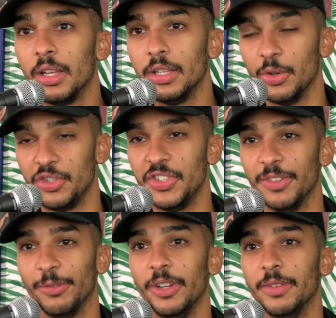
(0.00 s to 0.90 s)
No, she's in
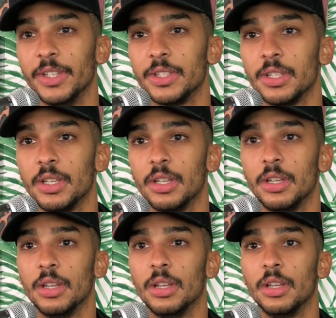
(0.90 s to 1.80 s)
front of us.
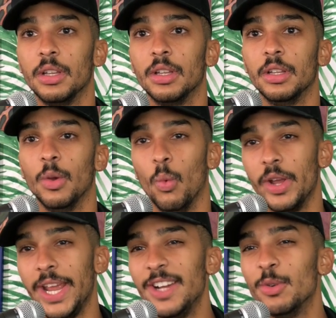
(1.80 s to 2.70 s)
What
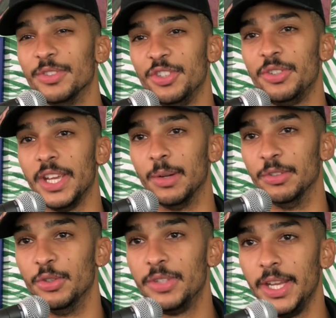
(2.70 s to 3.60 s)
angle would you take?
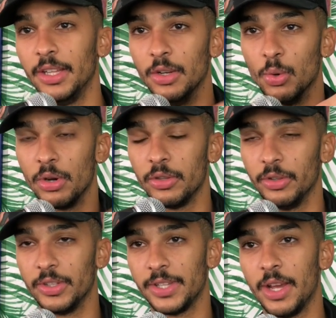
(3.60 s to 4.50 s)
Would you take the north or
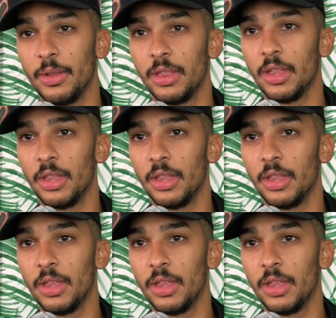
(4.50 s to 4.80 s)
the south?